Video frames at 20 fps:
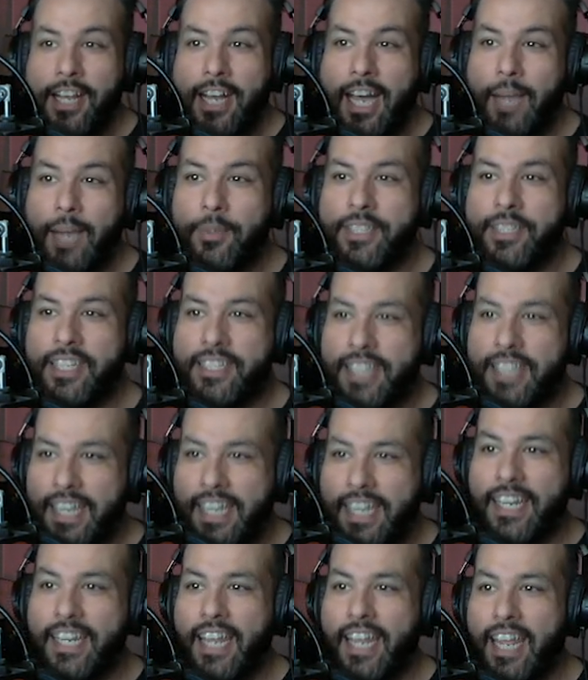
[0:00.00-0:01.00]
I was a
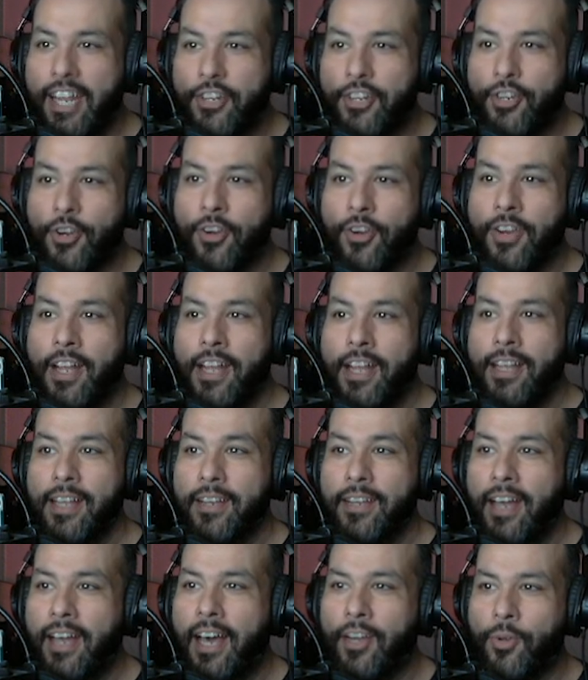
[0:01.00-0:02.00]
teenager,
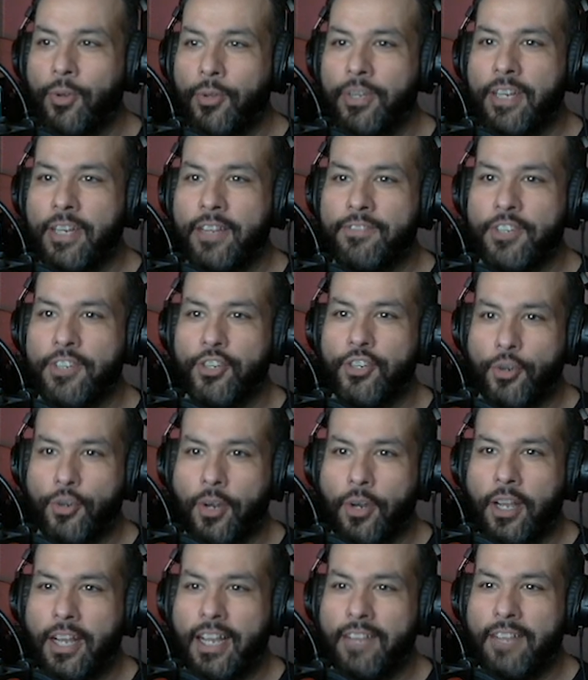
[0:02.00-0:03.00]
not old enough to
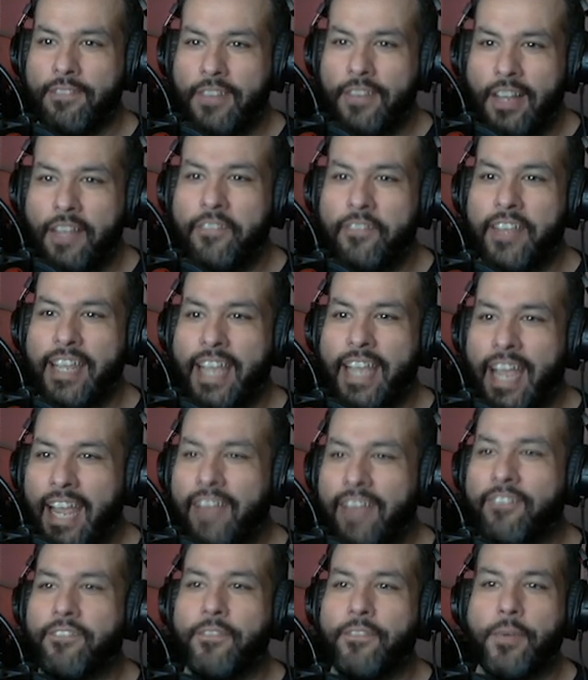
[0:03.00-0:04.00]
drive, loving
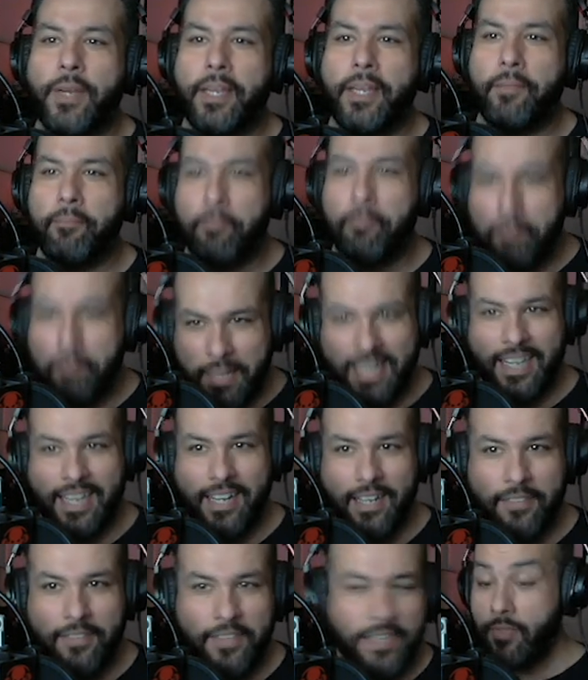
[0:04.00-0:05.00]
every
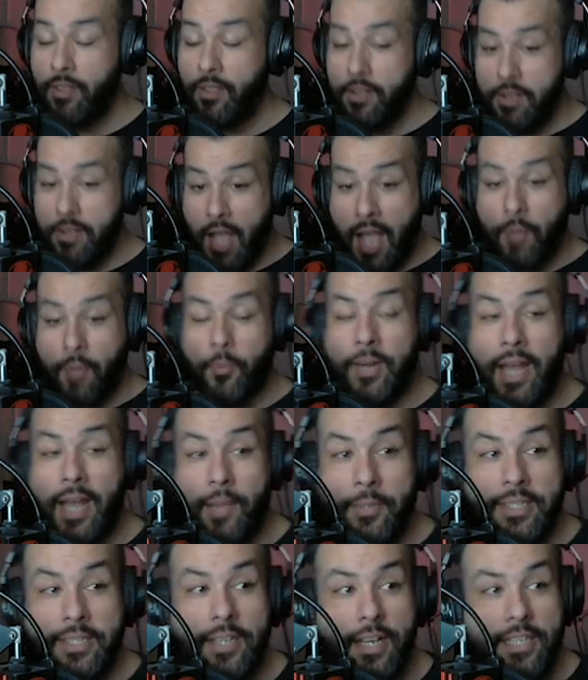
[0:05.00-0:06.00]
minute of it. I, when
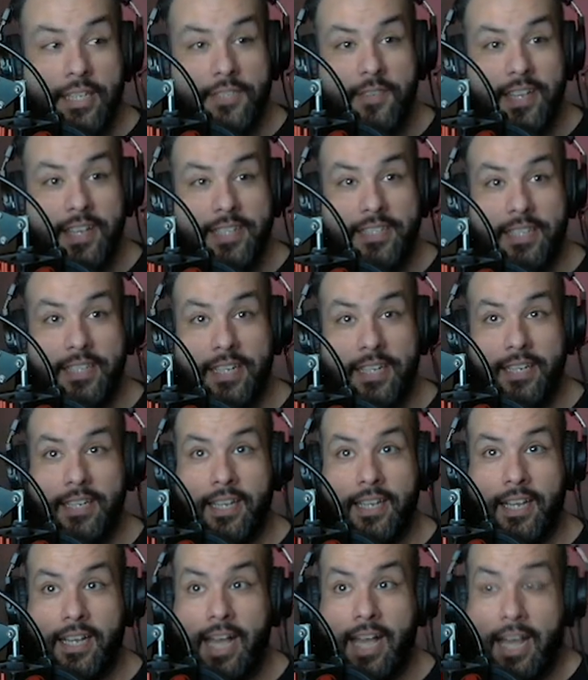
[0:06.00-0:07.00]
I went to Ozzfest
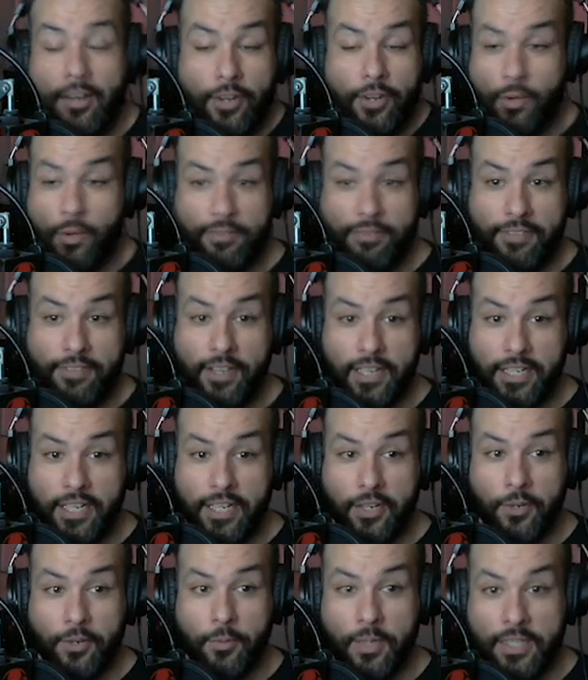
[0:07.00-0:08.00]
in, uh, I don't know what fucking
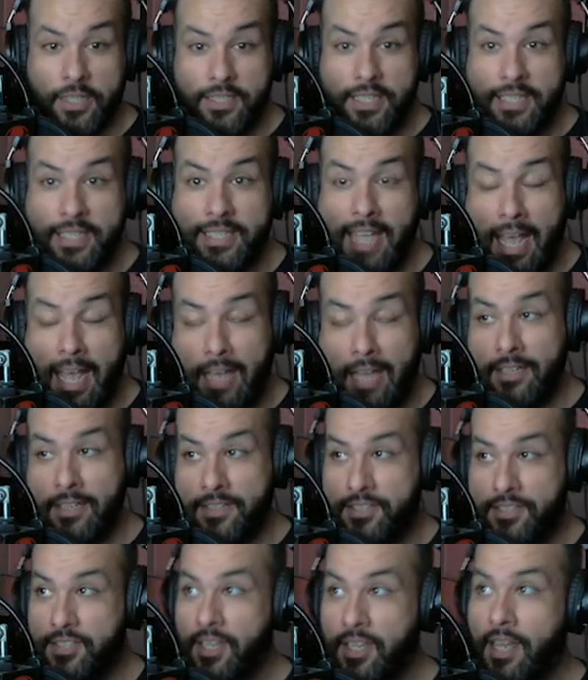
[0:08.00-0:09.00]
year it was, in
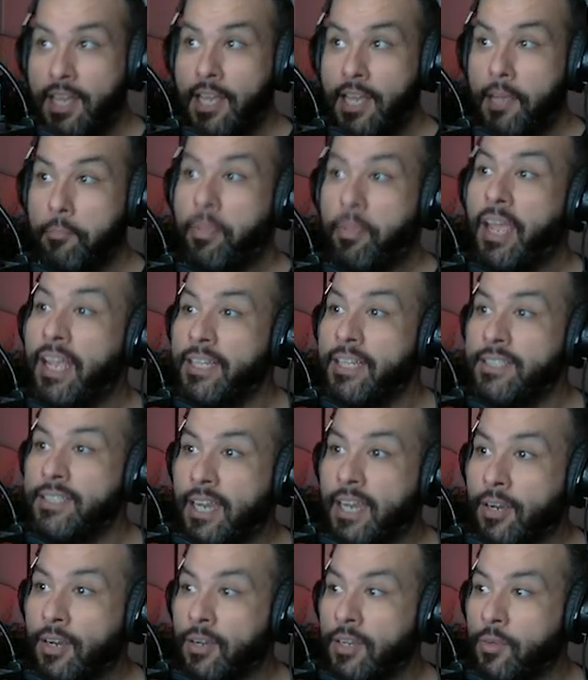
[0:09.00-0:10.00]
Dallas,
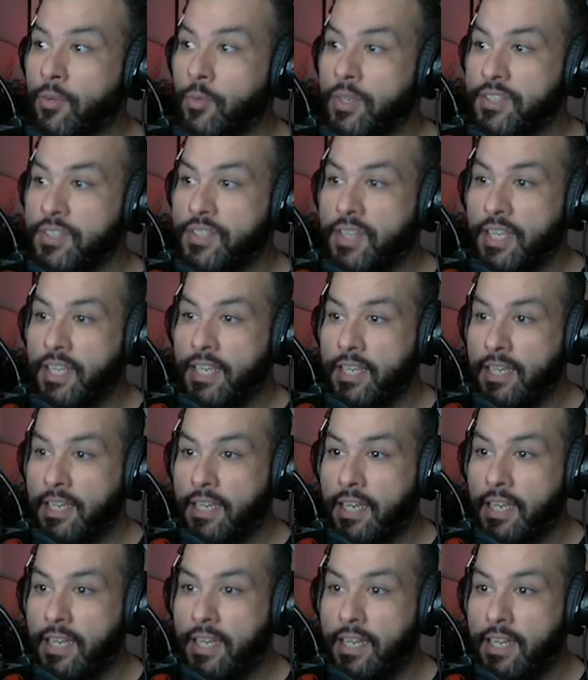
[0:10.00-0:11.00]
Pantera was
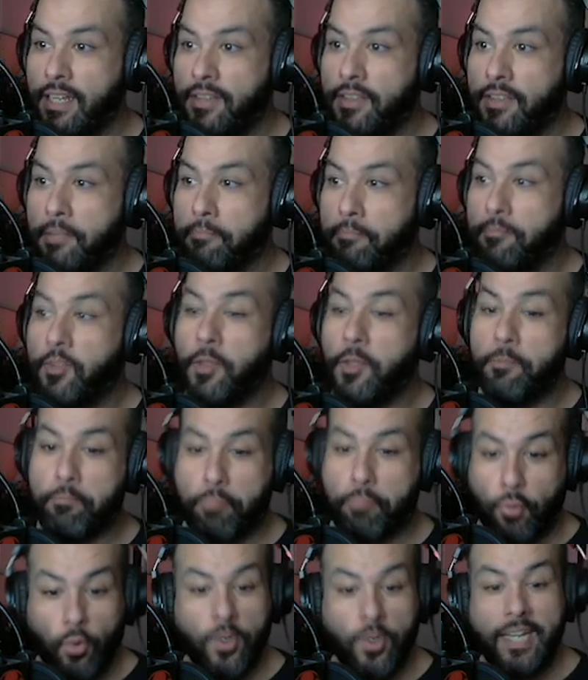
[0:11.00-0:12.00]
the uh, the the
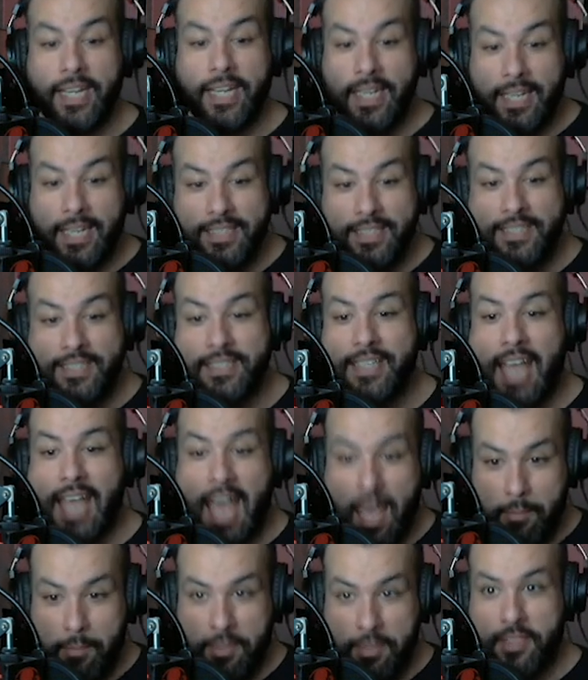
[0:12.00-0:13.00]
pre
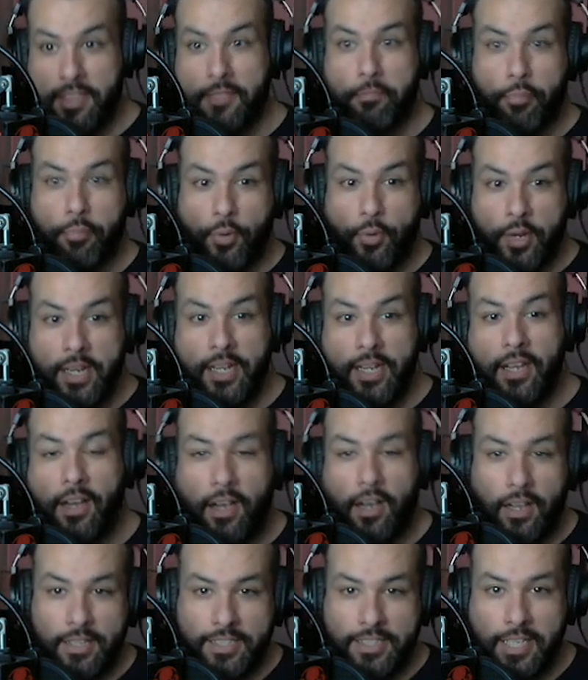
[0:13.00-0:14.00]
Sabbath, pre
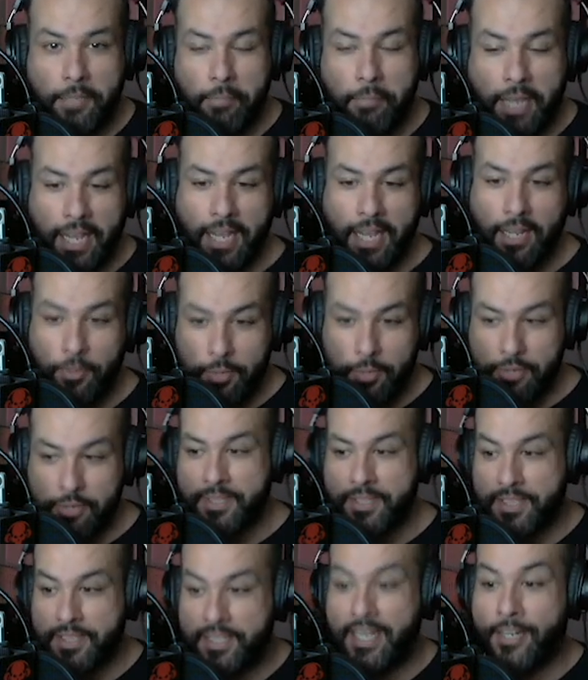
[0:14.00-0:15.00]
Ozzy band, which
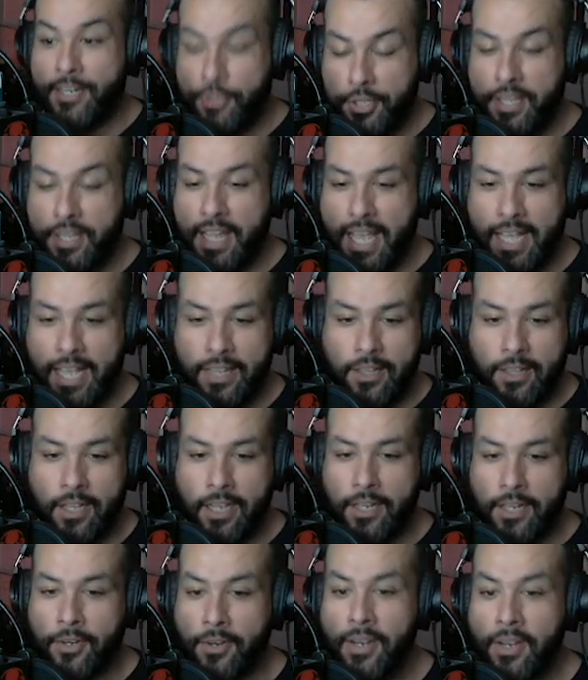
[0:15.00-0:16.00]
was essentially the
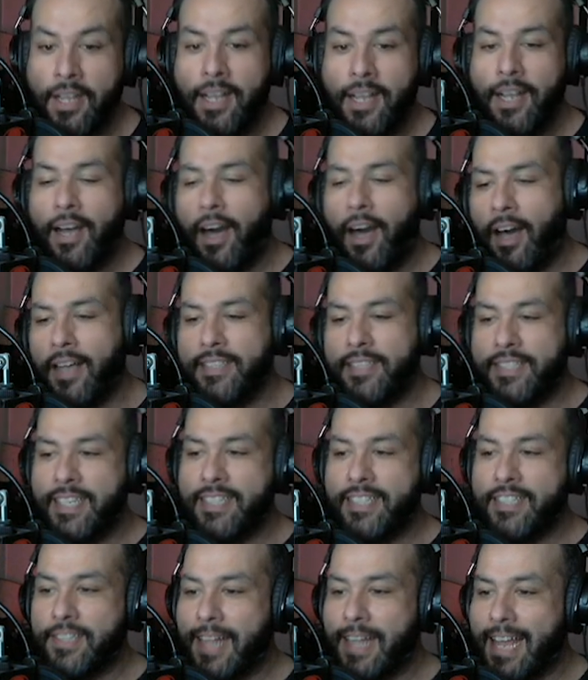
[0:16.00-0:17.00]
headliner.
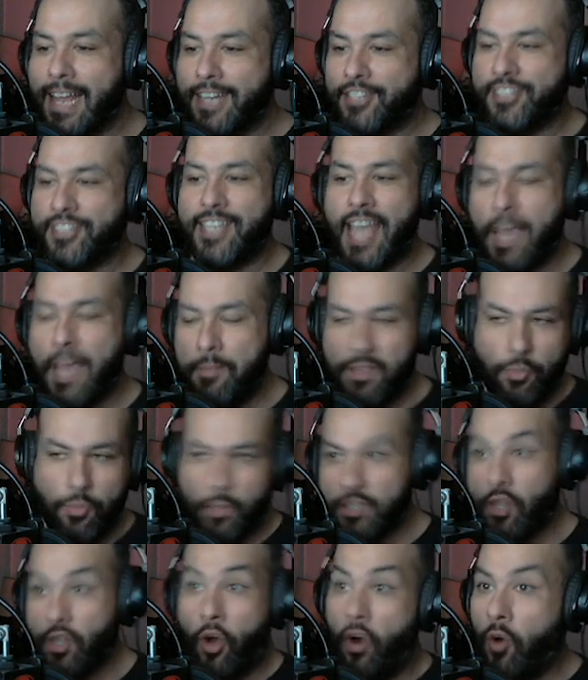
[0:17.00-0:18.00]
Ozzy slash Sabbath
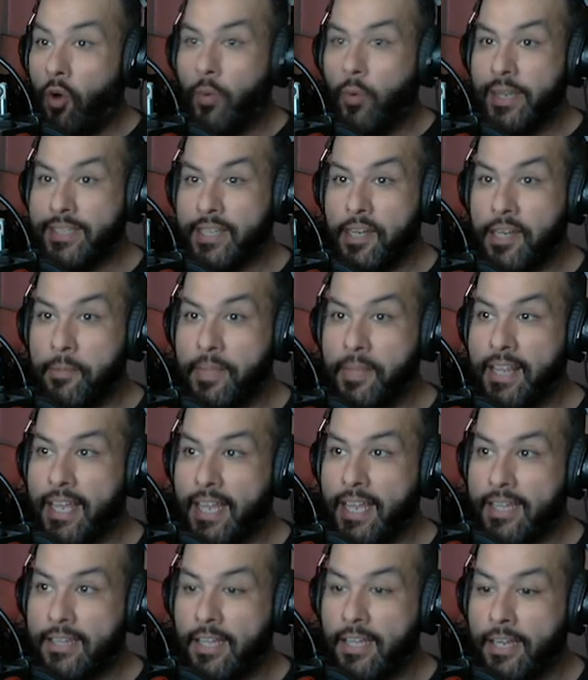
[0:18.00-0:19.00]
was always going to be the
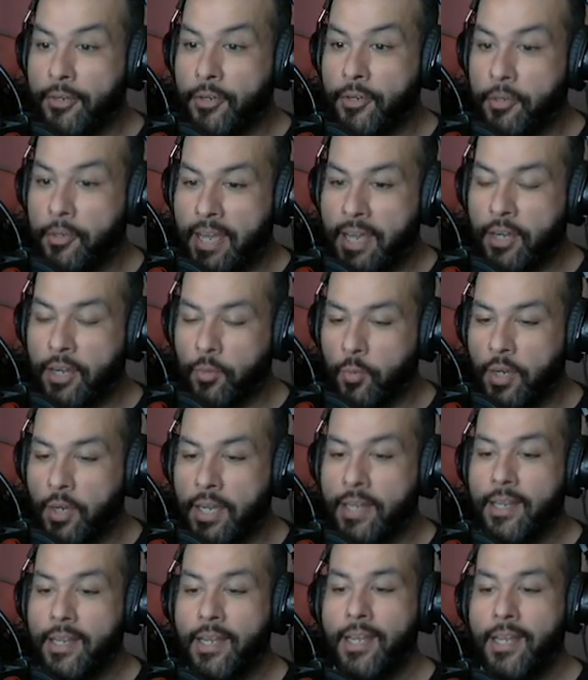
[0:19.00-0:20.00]
headliner, no matter what.